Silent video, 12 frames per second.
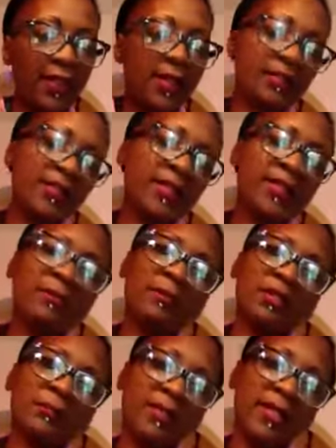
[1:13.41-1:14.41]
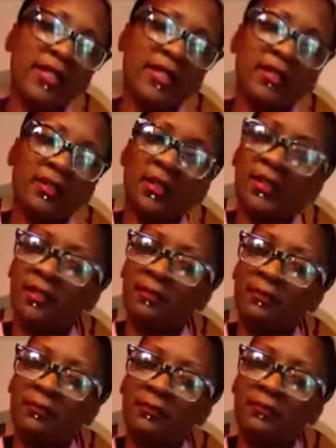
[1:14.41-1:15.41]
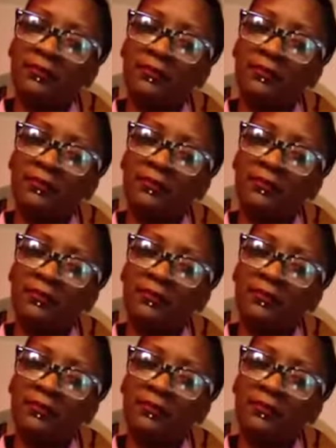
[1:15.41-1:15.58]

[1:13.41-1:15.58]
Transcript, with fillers: And then I'm going to make um,